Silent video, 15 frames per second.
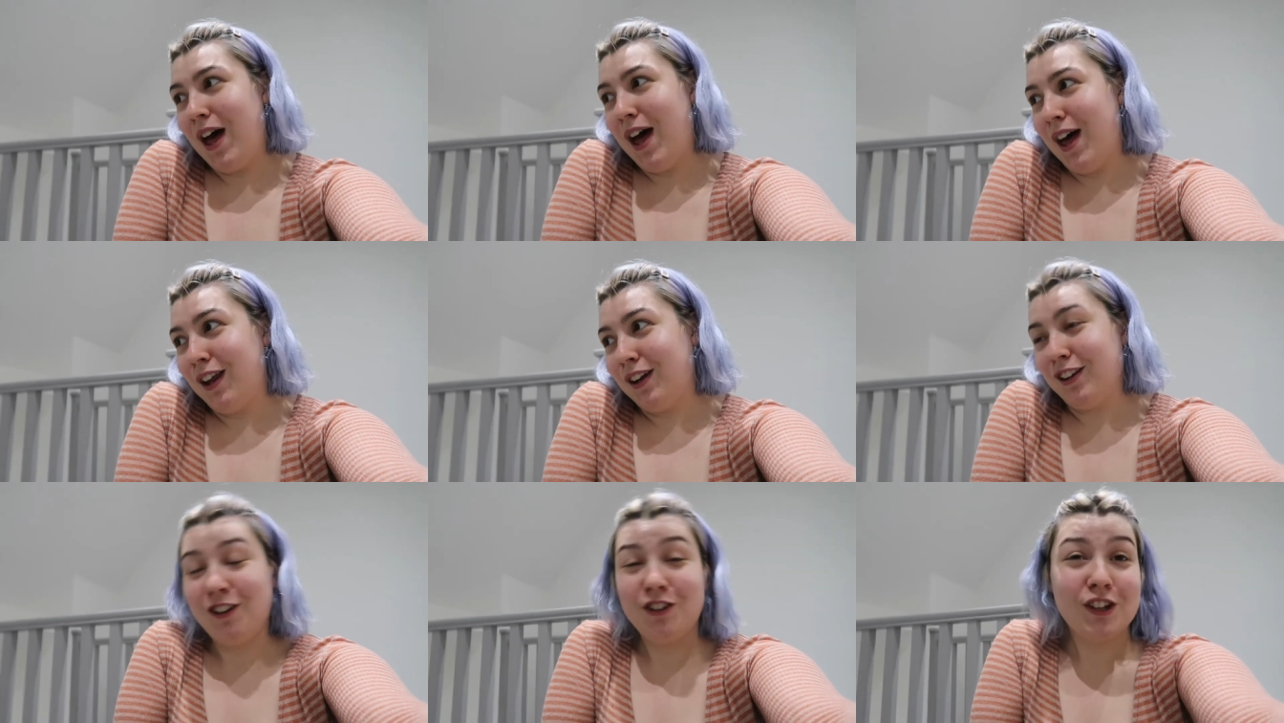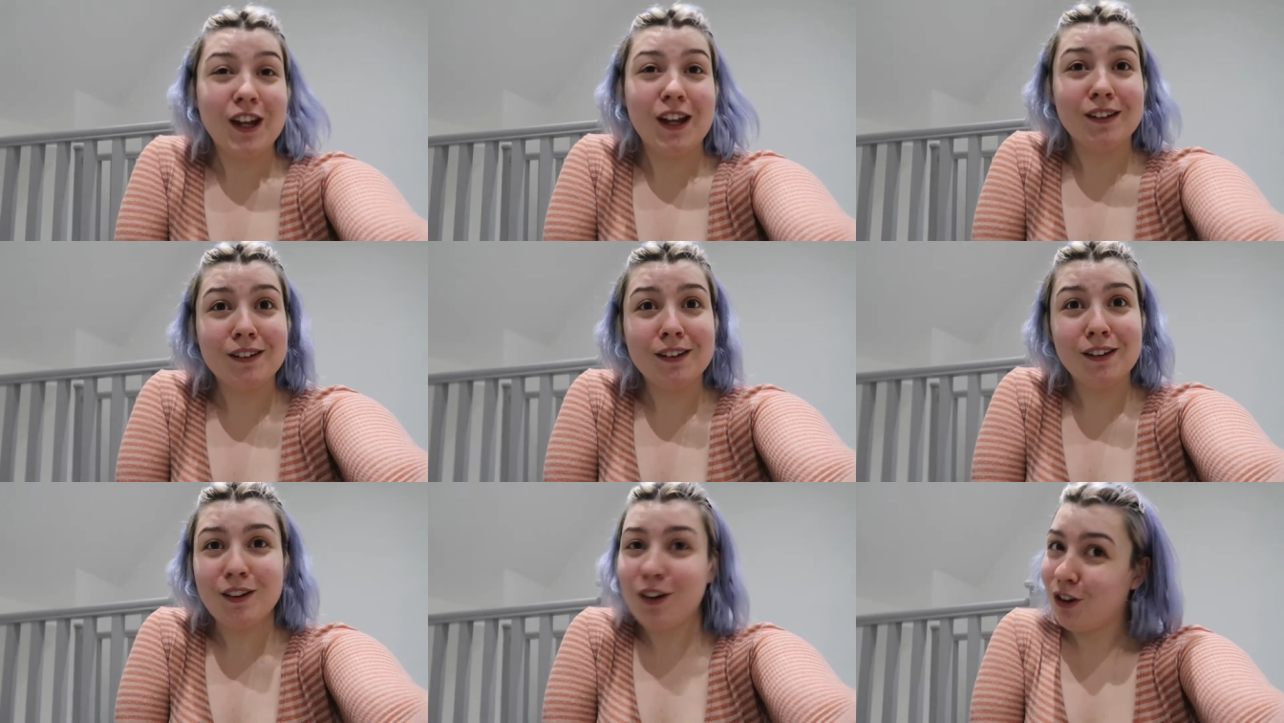and if she
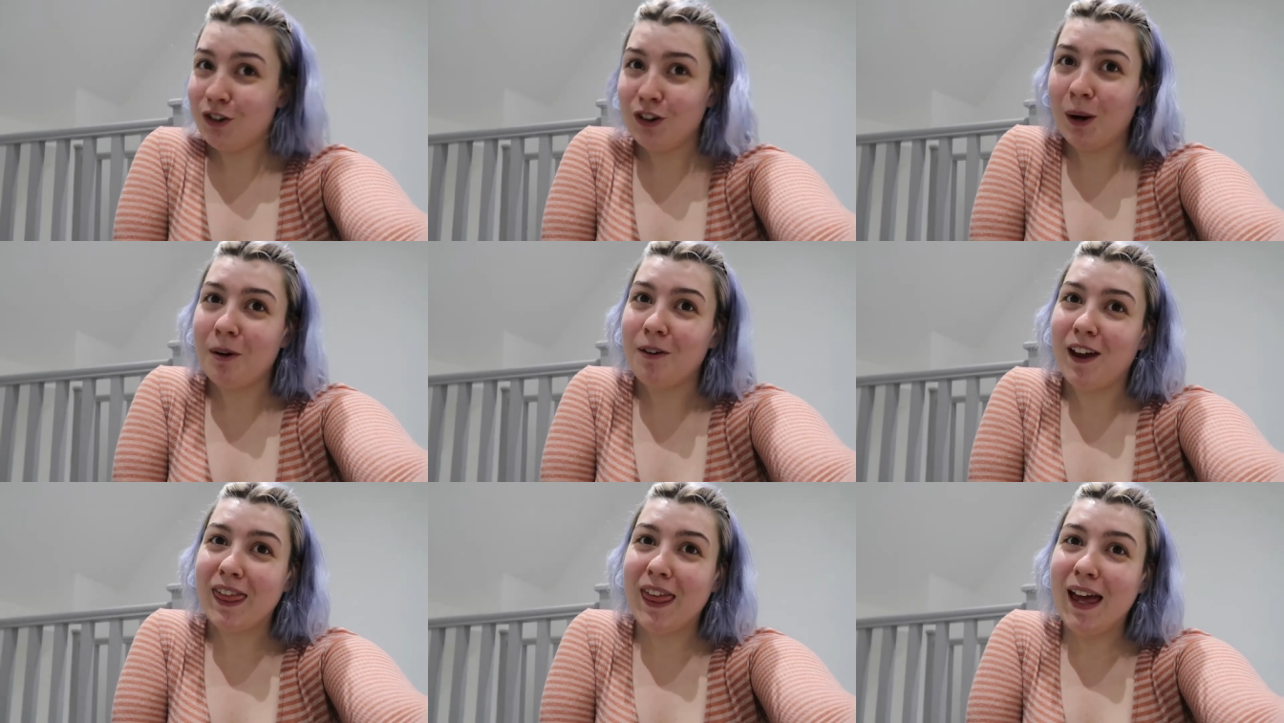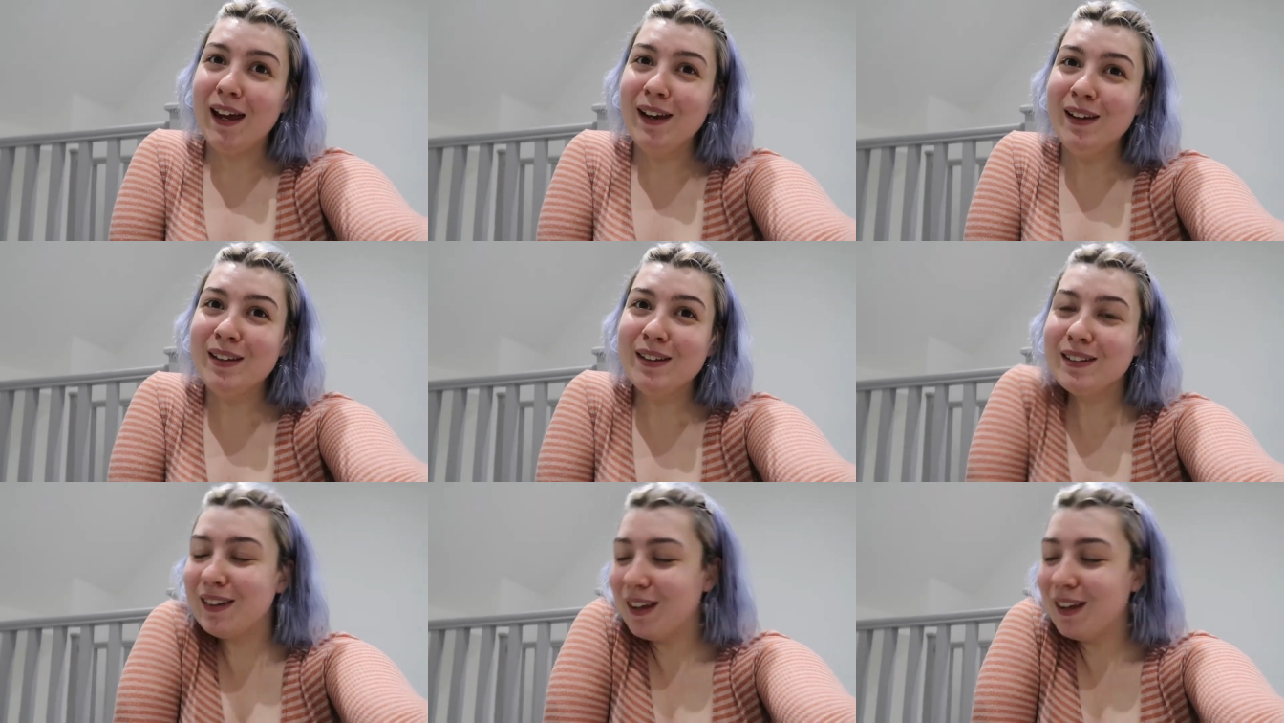answers, I'll show her around the house.